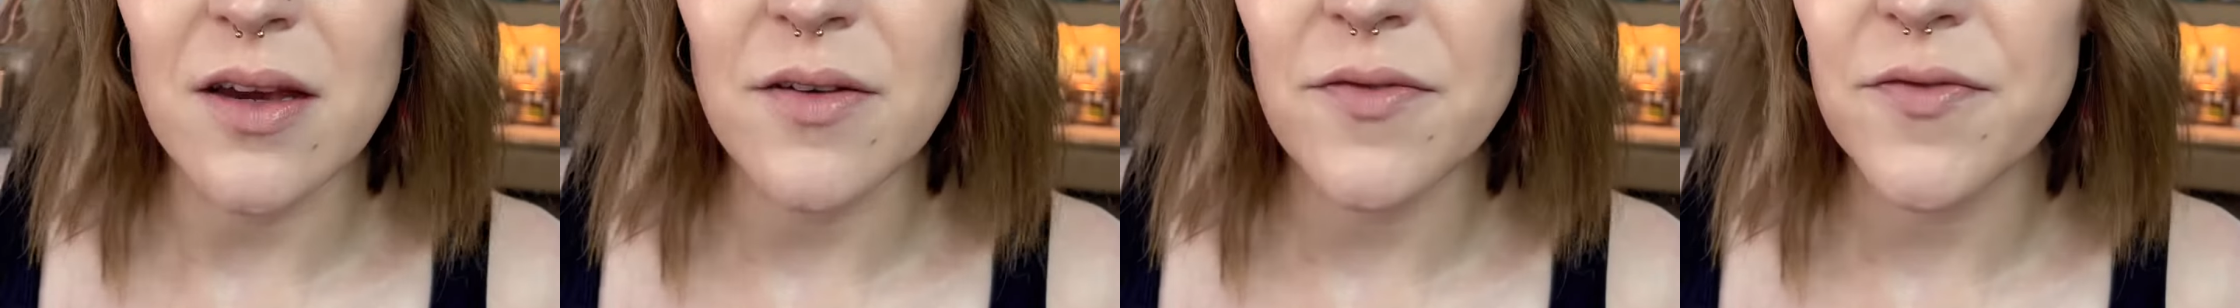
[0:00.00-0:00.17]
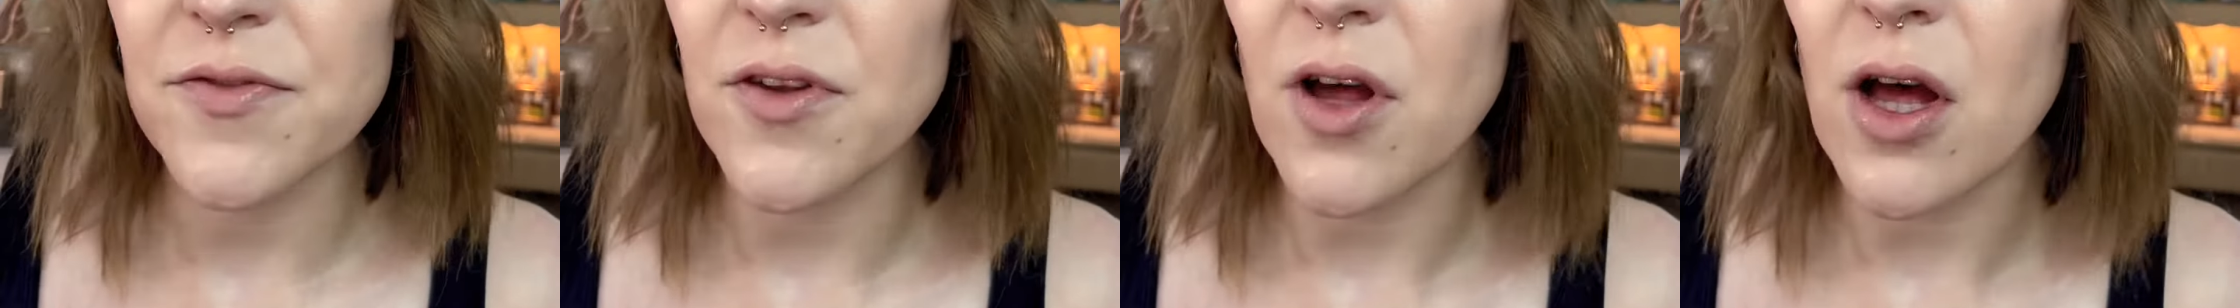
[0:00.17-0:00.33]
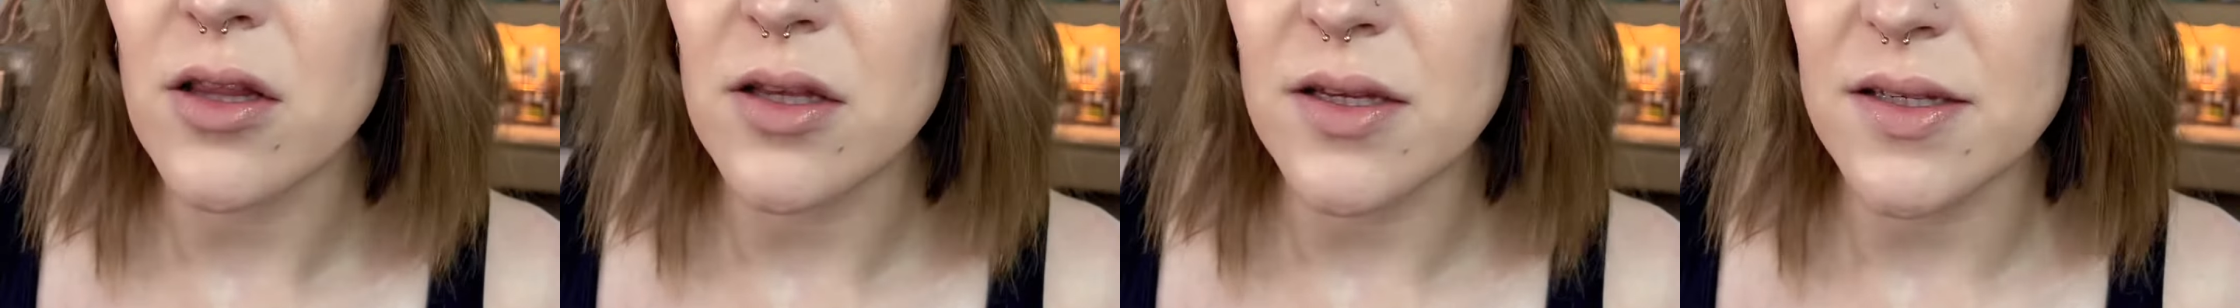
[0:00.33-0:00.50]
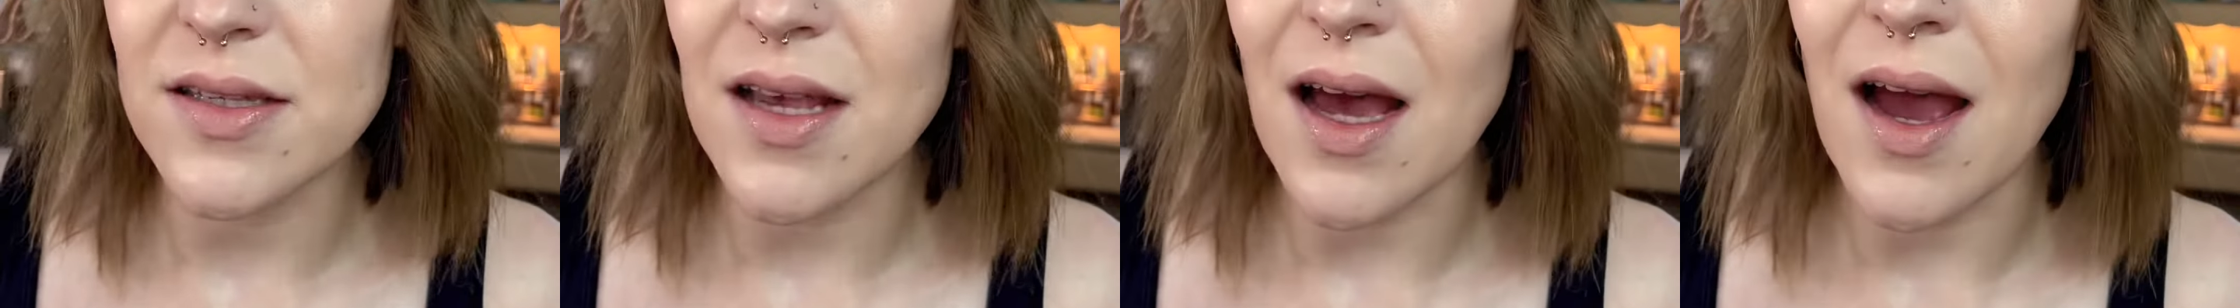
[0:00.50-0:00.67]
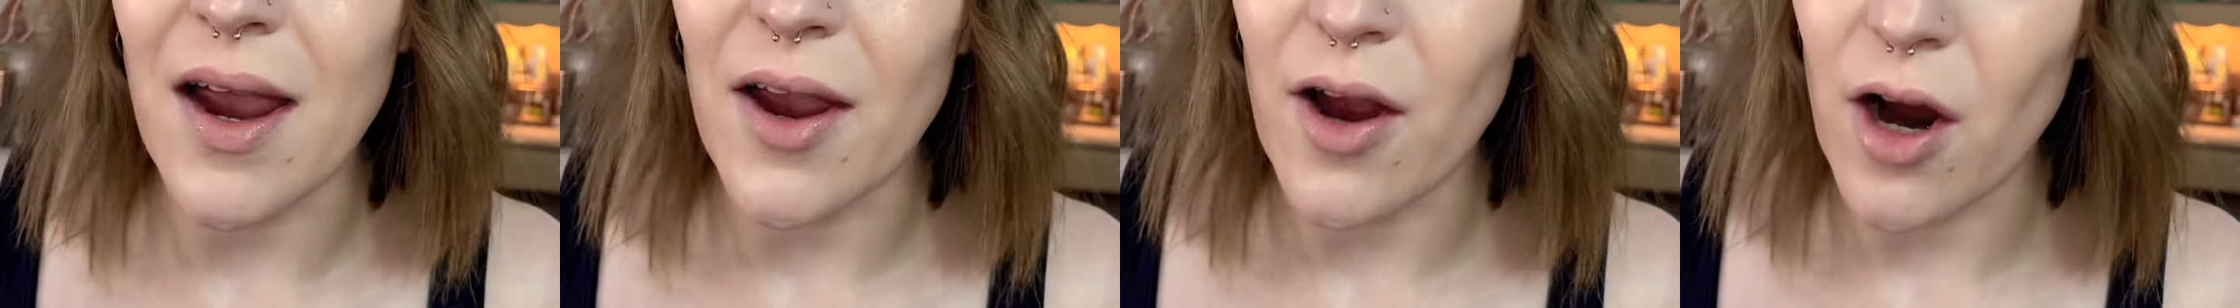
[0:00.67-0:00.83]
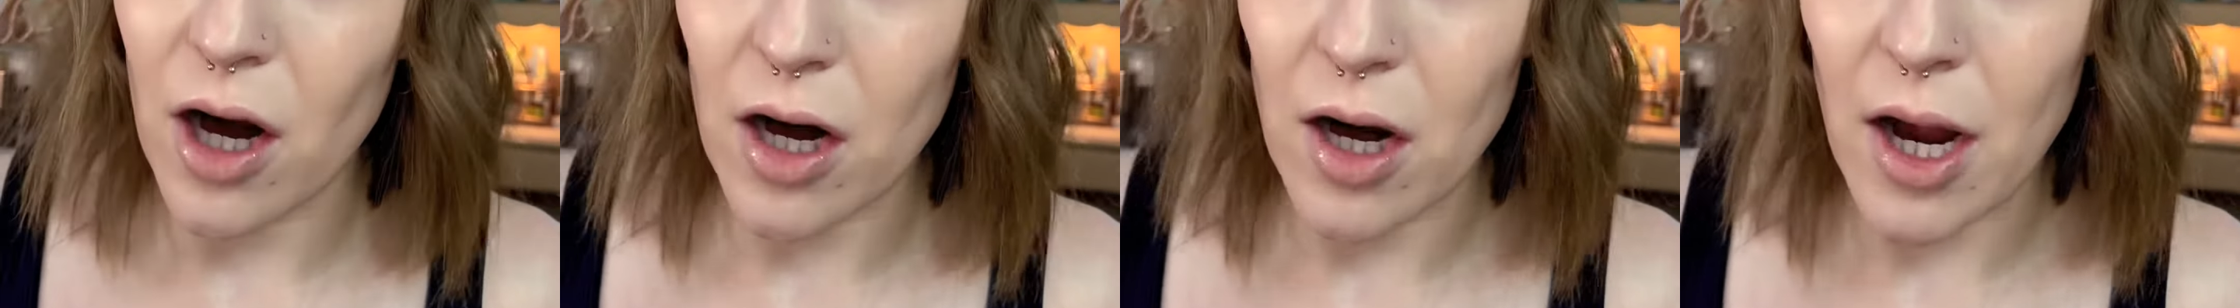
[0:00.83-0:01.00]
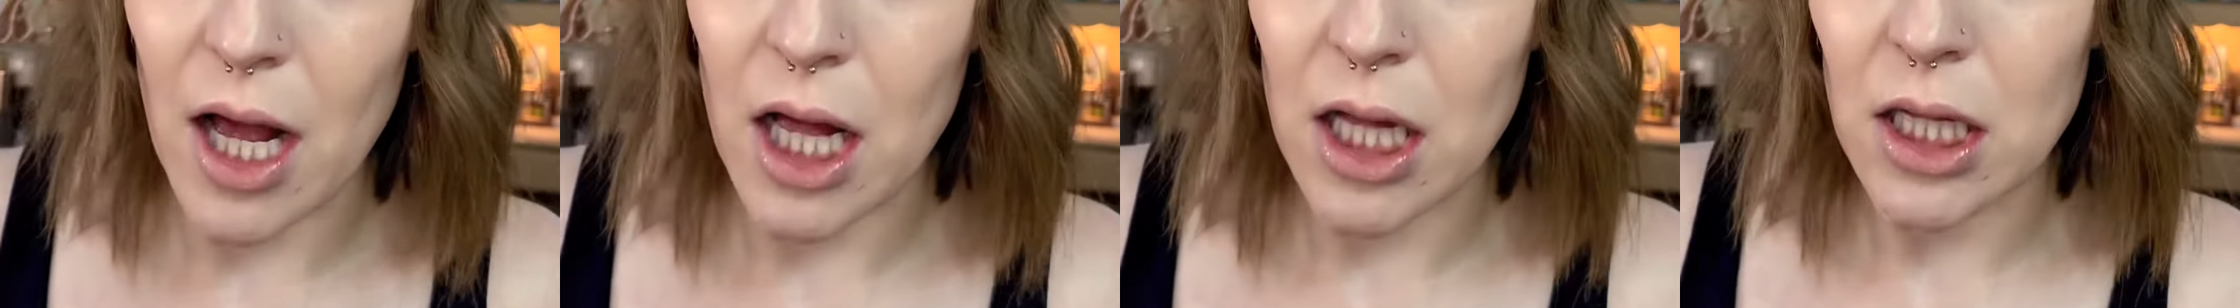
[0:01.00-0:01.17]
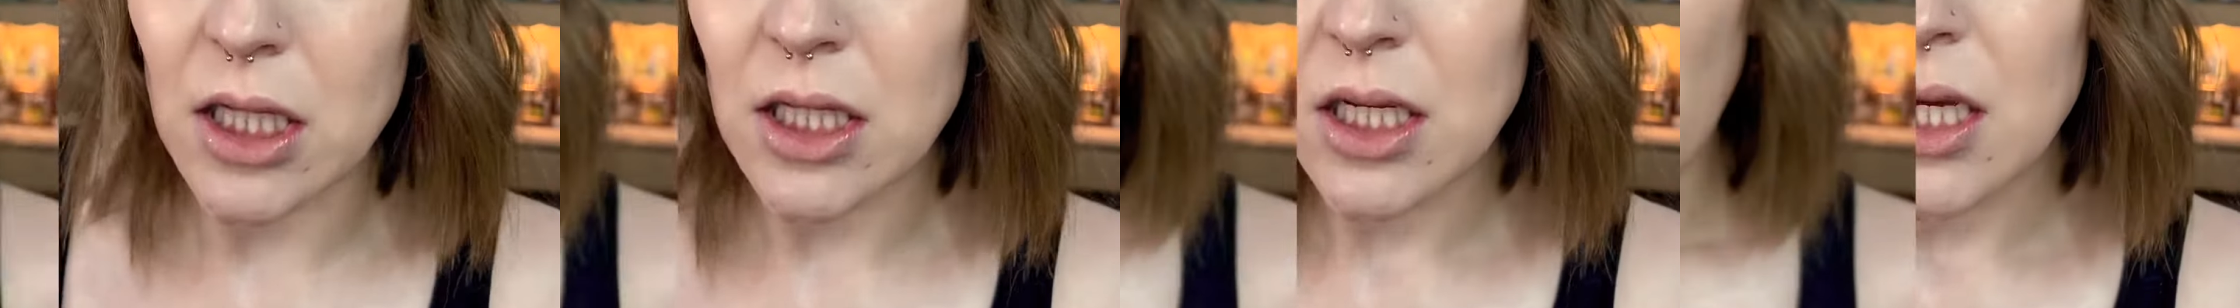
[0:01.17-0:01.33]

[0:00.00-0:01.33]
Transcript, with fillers: Flawless IRL.